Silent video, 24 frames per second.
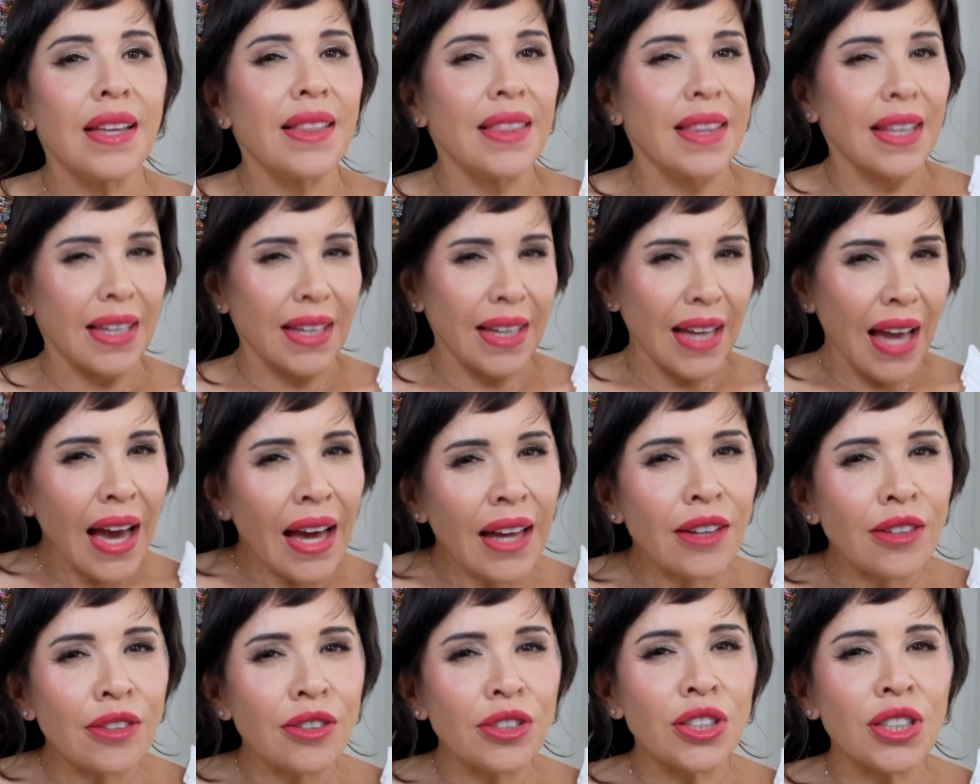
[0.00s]
Think
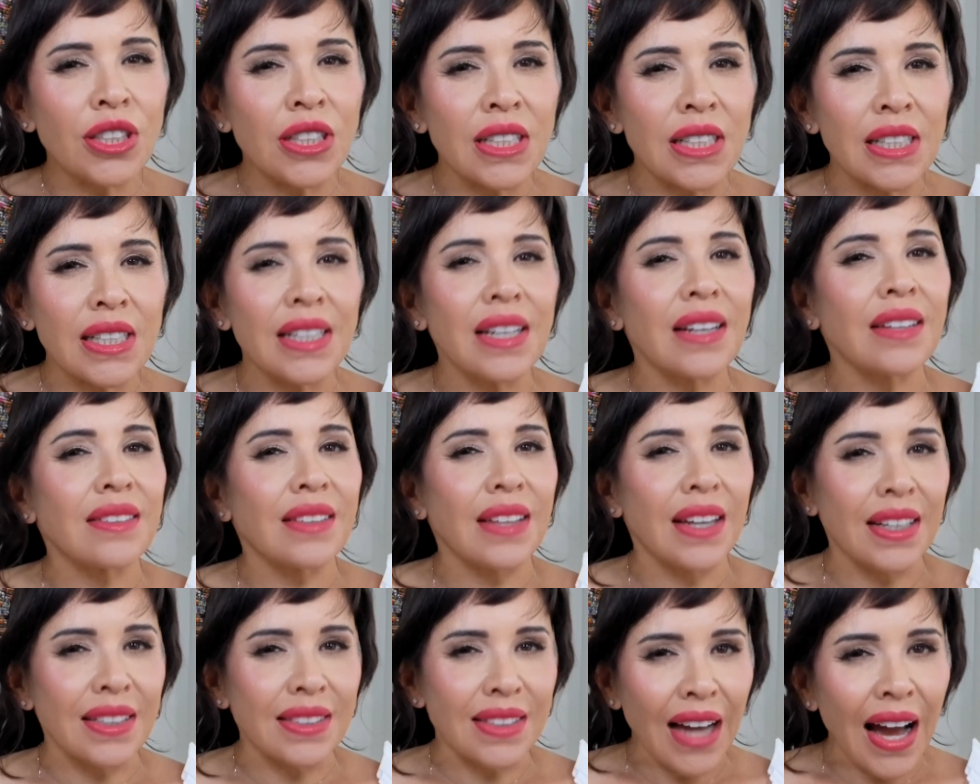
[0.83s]
energy,
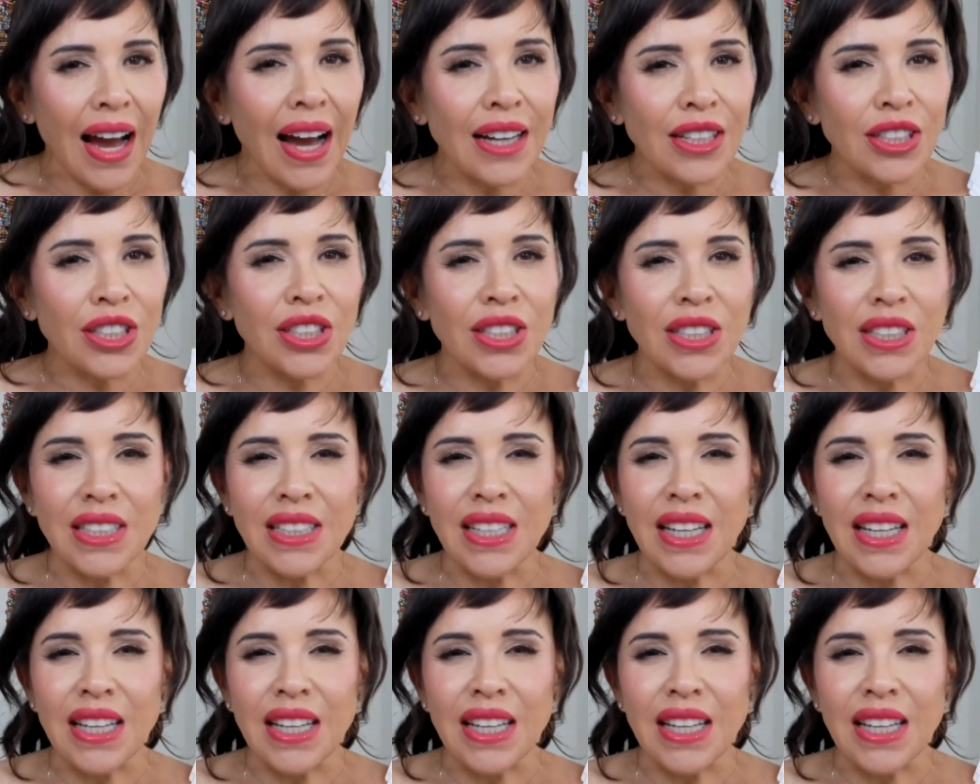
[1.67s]
aligned action,